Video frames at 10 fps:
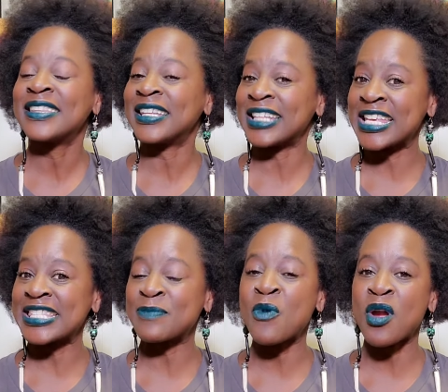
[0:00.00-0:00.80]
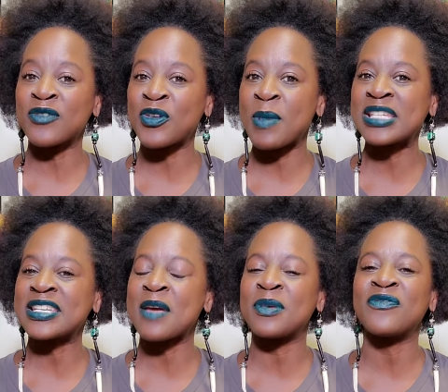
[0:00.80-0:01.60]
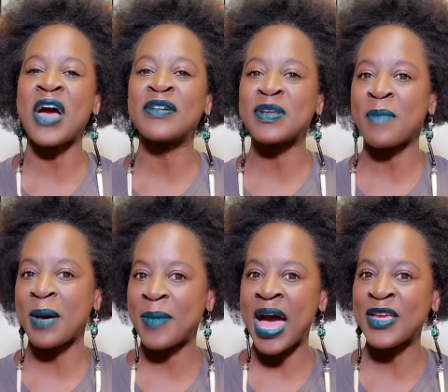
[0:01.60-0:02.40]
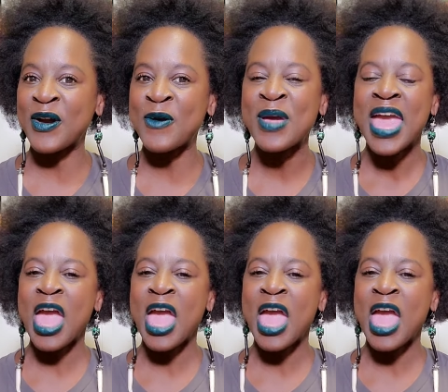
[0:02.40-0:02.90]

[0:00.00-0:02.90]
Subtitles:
The links and more information can be found in my bio,